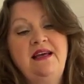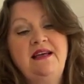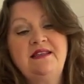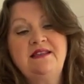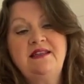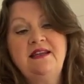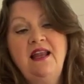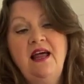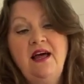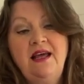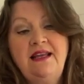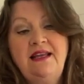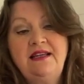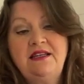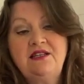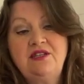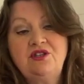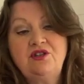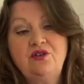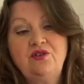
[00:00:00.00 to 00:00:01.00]
It's lightly
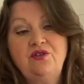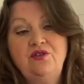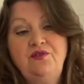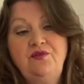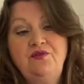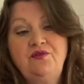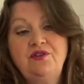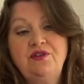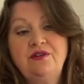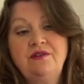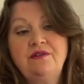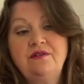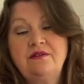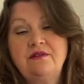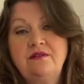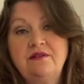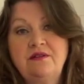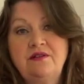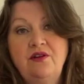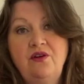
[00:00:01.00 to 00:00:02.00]
stuffed,
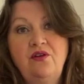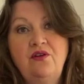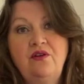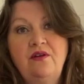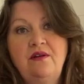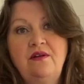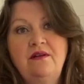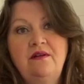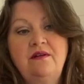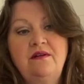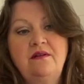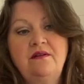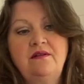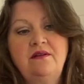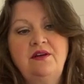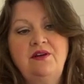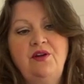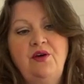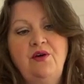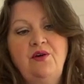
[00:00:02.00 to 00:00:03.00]
not,
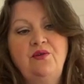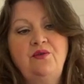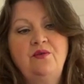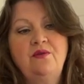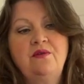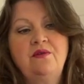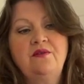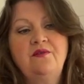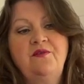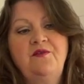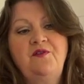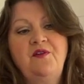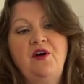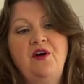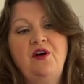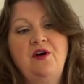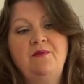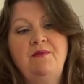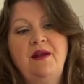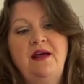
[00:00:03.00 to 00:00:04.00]
you know,
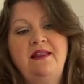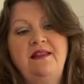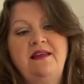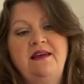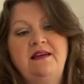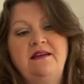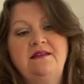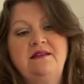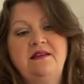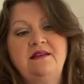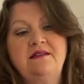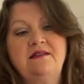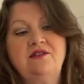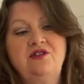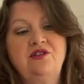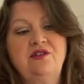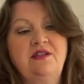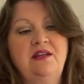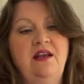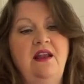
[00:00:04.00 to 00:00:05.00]
firm like this. It's
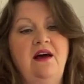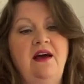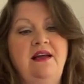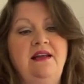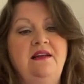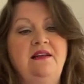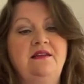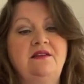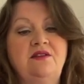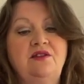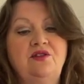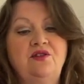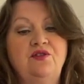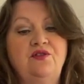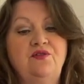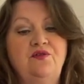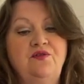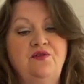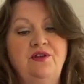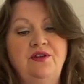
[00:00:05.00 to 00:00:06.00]
just lightly
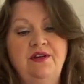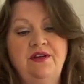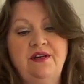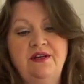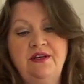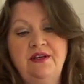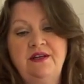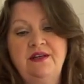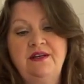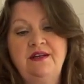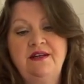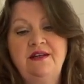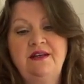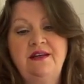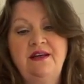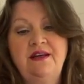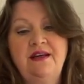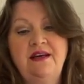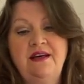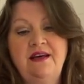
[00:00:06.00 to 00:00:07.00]
stuffed.
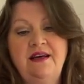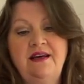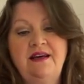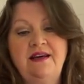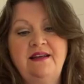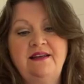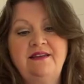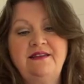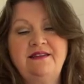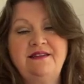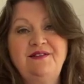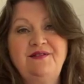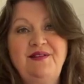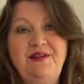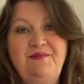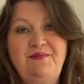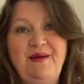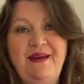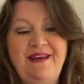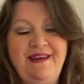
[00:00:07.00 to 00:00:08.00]
And his
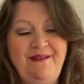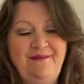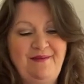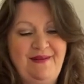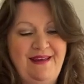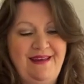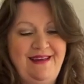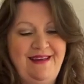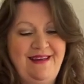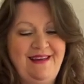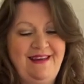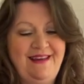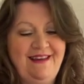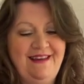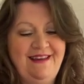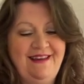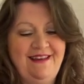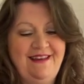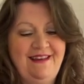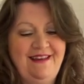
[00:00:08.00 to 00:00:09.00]
lovely pink beak.
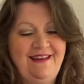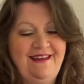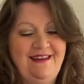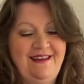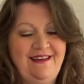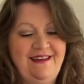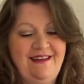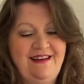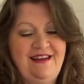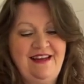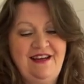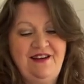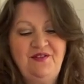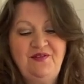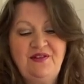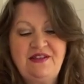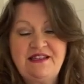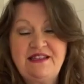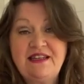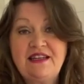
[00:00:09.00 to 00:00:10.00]
And they'll
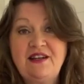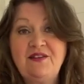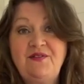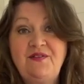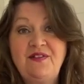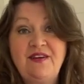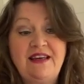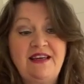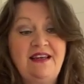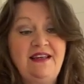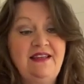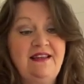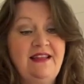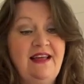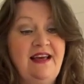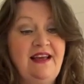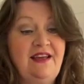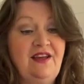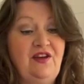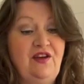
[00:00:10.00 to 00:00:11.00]
love his little feet.
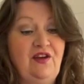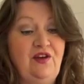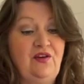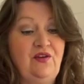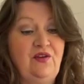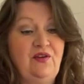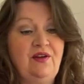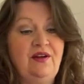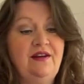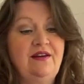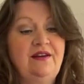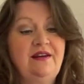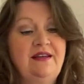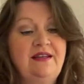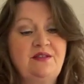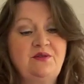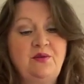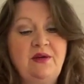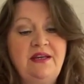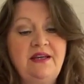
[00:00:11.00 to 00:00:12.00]
They're cute. Look,
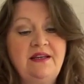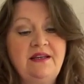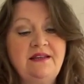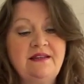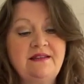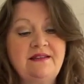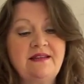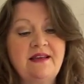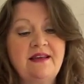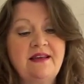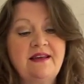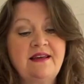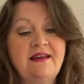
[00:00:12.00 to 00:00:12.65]
his wings.